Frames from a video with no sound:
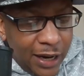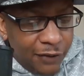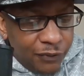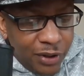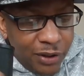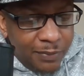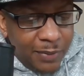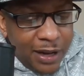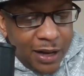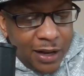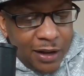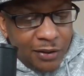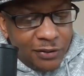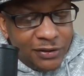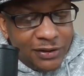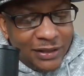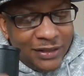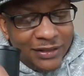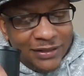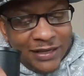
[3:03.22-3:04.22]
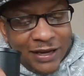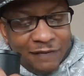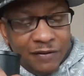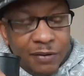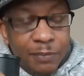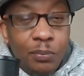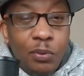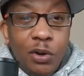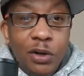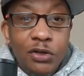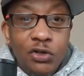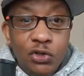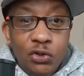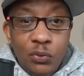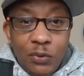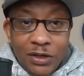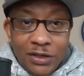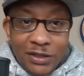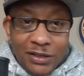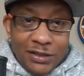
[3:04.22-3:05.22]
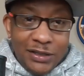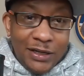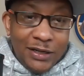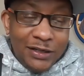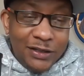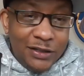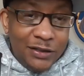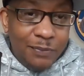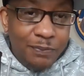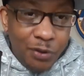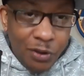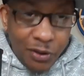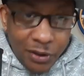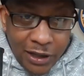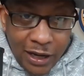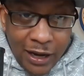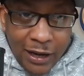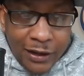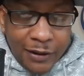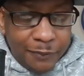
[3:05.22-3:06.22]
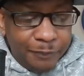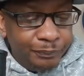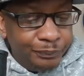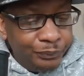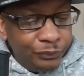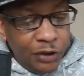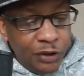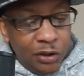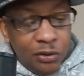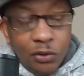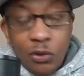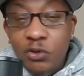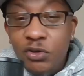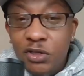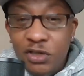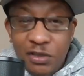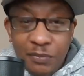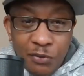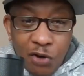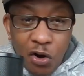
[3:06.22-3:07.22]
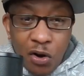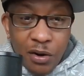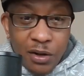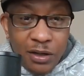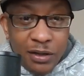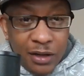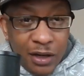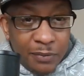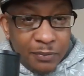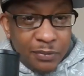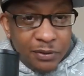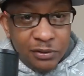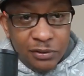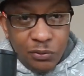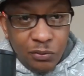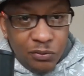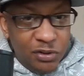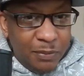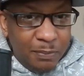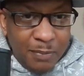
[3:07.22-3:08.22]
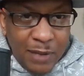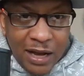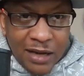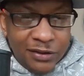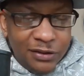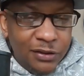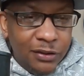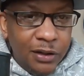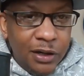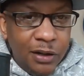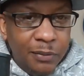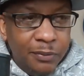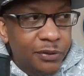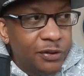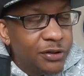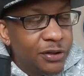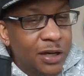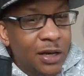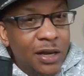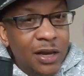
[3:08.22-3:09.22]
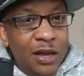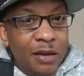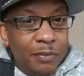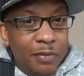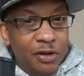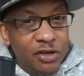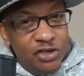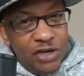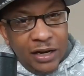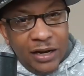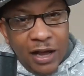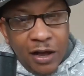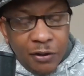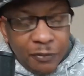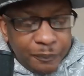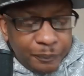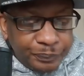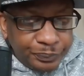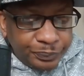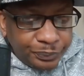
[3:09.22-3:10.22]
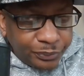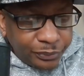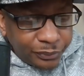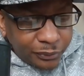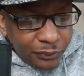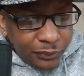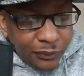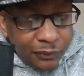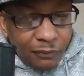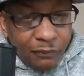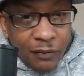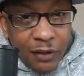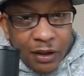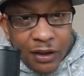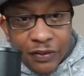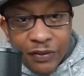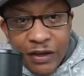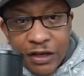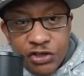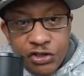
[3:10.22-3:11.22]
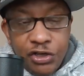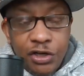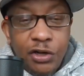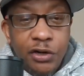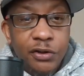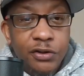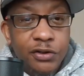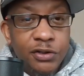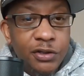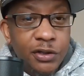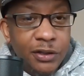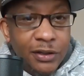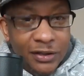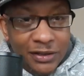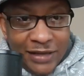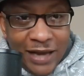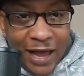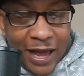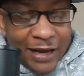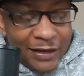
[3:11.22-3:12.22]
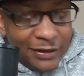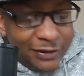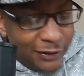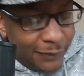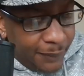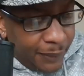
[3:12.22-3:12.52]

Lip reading: rebounds, and 7.2 assists per game. Those are some gaudy numbers. Those are monster numbers. But check out this year's stats.